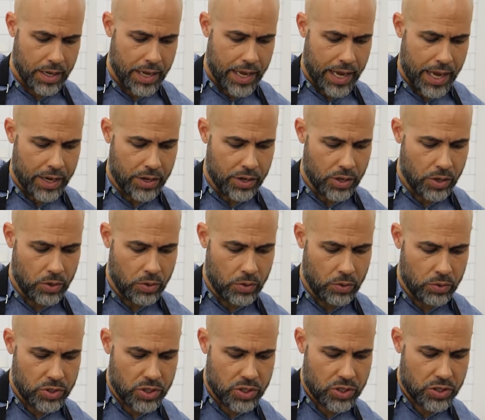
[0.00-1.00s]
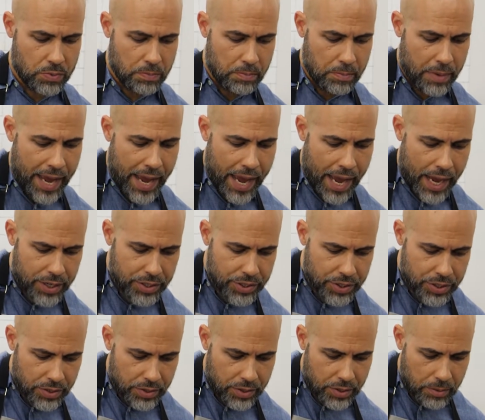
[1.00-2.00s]
and you
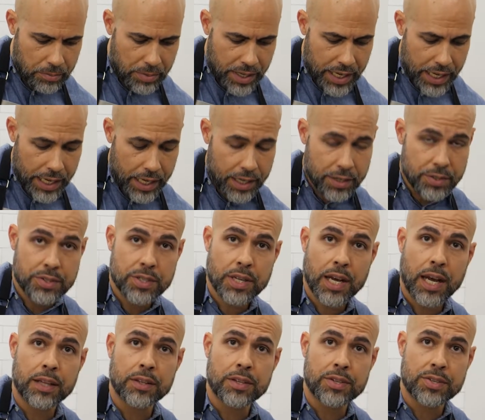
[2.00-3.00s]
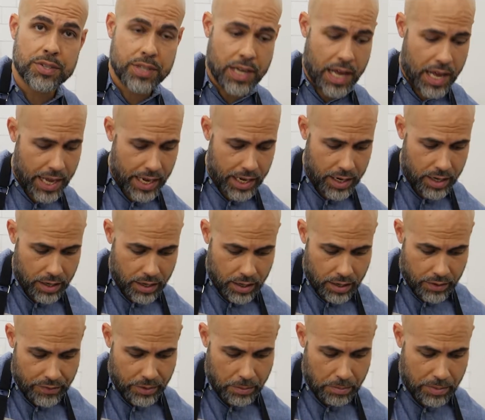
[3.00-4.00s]
smash the beans on the side
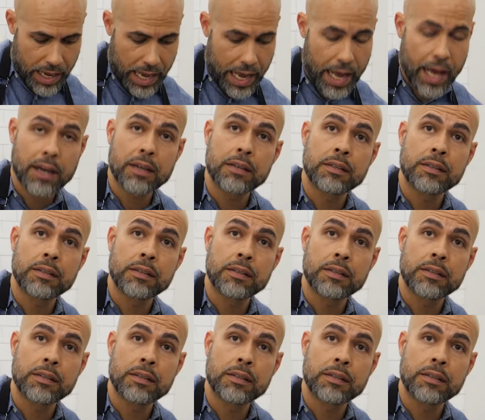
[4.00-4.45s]
of the pot.